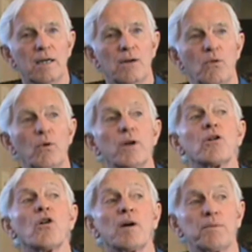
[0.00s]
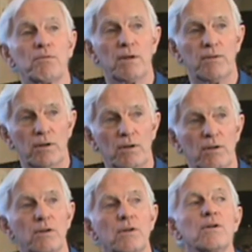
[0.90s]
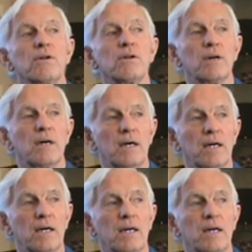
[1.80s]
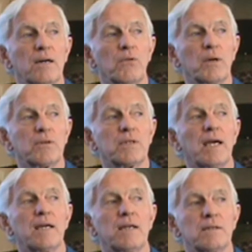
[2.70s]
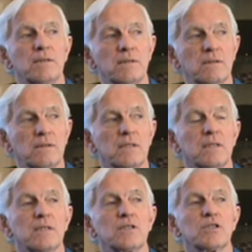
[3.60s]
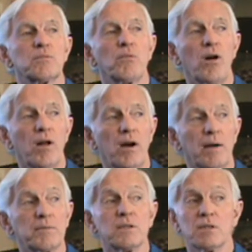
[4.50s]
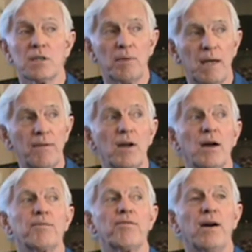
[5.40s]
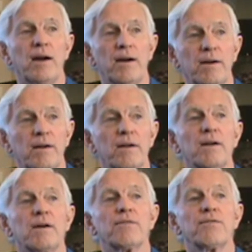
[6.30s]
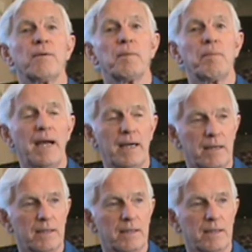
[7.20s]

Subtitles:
when we were going up the river, we were taking small arms and some heavy arm fire from the bank.